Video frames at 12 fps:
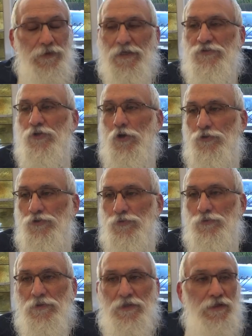I told
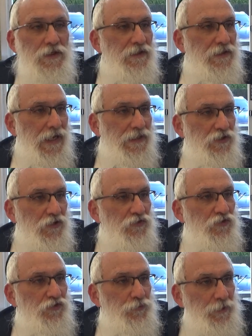you, God
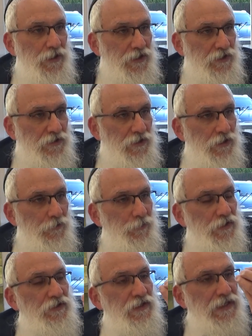doesn't speak,
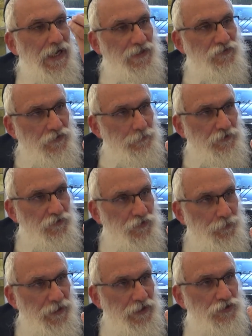but the concept of
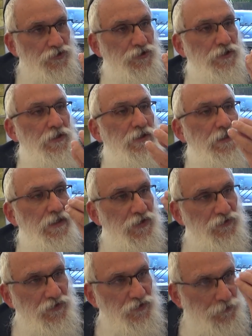speech
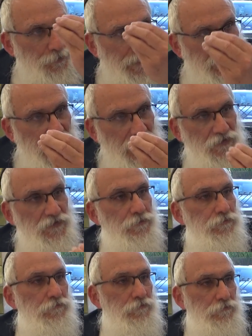exists by God.
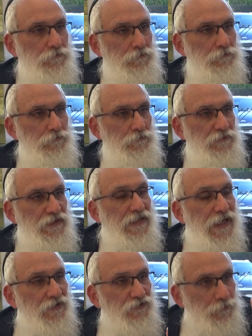The
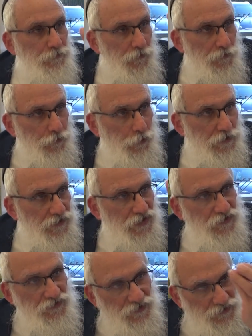concept of thought
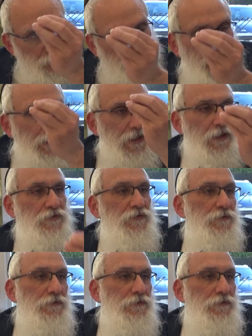exists by God.